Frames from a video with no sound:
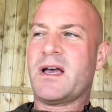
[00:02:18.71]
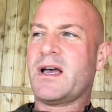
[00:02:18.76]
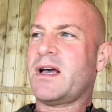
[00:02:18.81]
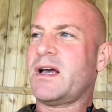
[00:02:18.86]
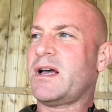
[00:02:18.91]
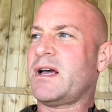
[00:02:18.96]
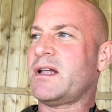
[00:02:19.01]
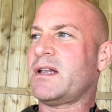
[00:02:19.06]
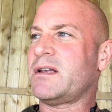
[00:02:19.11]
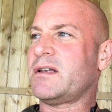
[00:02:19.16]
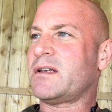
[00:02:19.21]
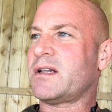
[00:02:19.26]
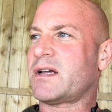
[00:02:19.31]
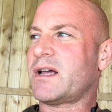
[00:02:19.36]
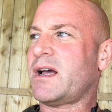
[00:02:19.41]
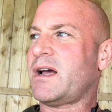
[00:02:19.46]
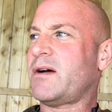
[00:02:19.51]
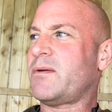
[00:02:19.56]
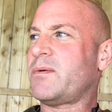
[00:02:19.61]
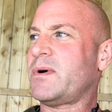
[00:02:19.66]
and I
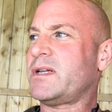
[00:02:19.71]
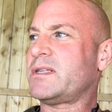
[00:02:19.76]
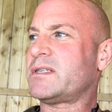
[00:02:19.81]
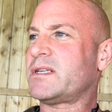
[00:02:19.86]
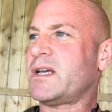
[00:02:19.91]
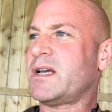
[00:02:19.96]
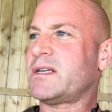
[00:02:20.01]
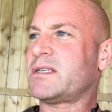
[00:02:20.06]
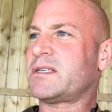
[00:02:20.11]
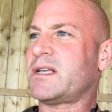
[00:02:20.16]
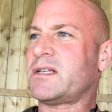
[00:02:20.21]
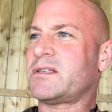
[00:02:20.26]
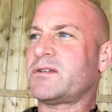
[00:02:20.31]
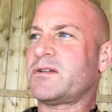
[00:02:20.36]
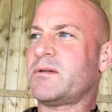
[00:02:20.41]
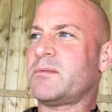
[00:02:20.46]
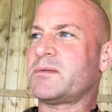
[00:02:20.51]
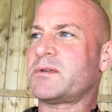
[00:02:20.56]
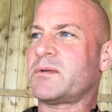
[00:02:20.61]
can't wait to get set up.